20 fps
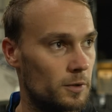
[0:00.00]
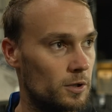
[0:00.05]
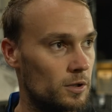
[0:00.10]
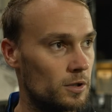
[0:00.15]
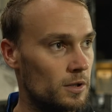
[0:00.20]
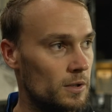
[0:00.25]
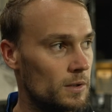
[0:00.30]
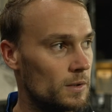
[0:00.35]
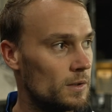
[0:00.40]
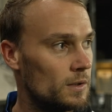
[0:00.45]
But
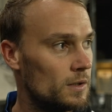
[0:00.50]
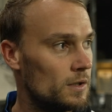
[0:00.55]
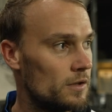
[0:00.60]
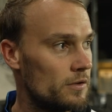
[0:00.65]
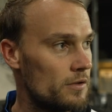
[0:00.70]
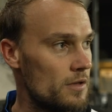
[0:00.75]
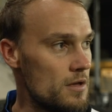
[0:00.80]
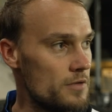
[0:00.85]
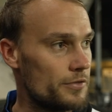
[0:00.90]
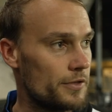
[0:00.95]

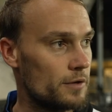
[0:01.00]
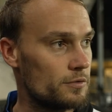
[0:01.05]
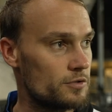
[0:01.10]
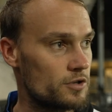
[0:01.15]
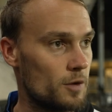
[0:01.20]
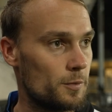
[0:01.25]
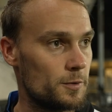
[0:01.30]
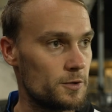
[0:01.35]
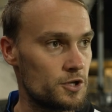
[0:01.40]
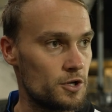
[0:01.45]

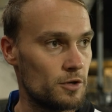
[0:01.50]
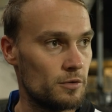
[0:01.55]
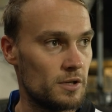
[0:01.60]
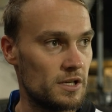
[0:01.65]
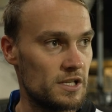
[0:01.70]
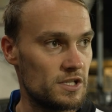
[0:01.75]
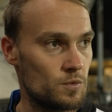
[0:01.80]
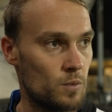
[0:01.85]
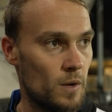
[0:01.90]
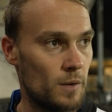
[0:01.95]
those
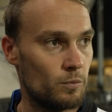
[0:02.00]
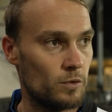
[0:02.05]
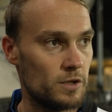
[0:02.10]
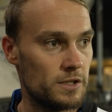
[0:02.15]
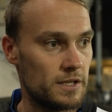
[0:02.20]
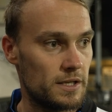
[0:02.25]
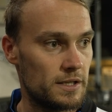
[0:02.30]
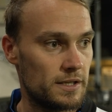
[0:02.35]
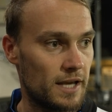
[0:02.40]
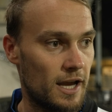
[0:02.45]
opportunities when we
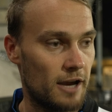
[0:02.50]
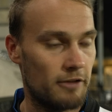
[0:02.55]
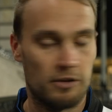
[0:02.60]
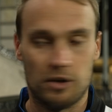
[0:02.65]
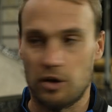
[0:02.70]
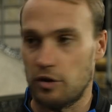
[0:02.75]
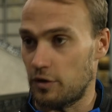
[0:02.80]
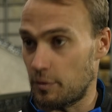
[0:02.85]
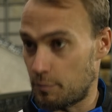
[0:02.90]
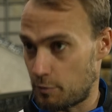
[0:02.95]
did
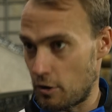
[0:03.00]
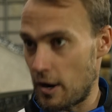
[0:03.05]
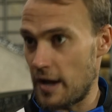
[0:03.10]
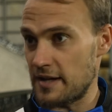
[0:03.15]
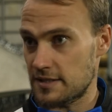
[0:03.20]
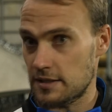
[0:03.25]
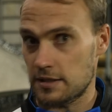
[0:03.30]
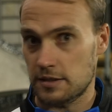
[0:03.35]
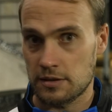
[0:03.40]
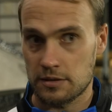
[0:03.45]
carry on the
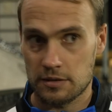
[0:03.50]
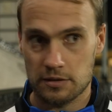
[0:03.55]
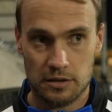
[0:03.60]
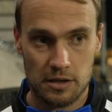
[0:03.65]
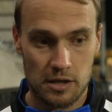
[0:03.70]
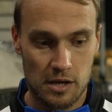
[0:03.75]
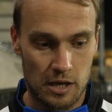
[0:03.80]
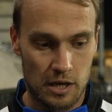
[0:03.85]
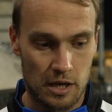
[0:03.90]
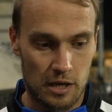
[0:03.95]
press
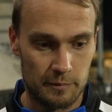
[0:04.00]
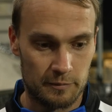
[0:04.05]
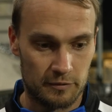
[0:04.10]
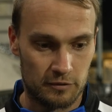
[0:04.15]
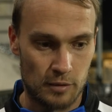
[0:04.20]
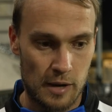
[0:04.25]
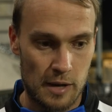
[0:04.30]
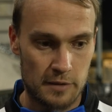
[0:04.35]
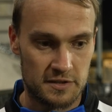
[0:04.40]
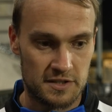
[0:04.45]
um,
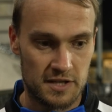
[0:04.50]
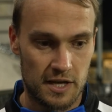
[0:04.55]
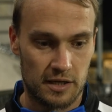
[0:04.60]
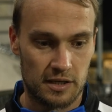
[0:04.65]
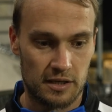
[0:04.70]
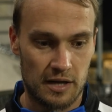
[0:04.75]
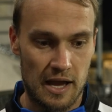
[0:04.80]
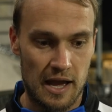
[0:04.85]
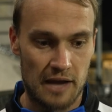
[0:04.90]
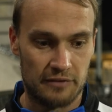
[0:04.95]
throughout the
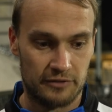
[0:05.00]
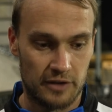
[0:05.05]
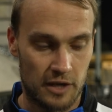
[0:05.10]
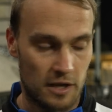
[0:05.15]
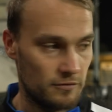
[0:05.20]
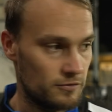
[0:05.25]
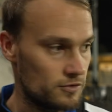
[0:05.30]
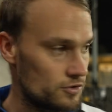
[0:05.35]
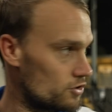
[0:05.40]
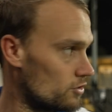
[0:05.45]
second half
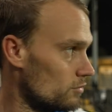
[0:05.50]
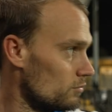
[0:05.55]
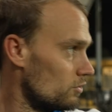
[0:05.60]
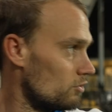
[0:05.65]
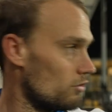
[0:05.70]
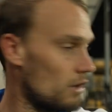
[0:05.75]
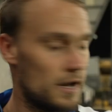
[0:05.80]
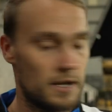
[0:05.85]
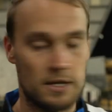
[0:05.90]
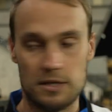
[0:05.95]
gave us some
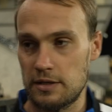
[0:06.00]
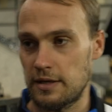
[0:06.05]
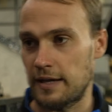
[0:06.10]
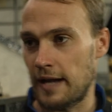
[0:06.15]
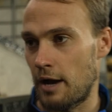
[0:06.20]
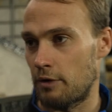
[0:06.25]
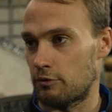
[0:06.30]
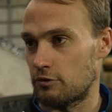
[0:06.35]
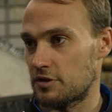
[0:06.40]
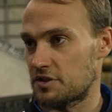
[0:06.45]
great
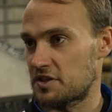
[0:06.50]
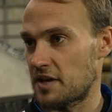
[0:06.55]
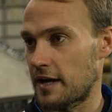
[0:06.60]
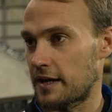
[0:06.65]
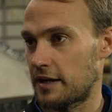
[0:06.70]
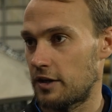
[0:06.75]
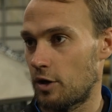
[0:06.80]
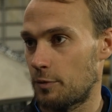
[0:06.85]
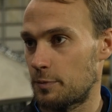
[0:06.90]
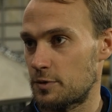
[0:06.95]

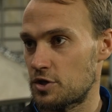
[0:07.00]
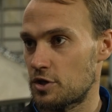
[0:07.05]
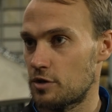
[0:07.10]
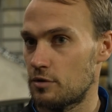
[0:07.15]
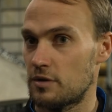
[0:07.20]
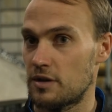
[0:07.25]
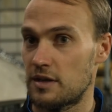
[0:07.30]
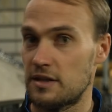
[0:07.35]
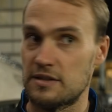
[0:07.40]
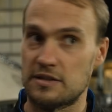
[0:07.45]
counter-attacking
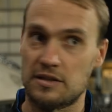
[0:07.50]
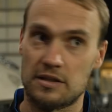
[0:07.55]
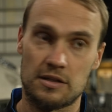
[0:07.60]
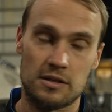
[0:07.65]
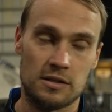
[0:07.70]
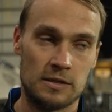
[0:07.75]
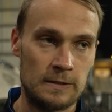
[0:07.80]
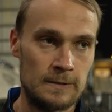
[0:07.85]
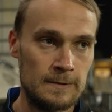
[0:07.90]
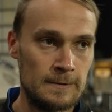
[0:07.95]
opportunities, and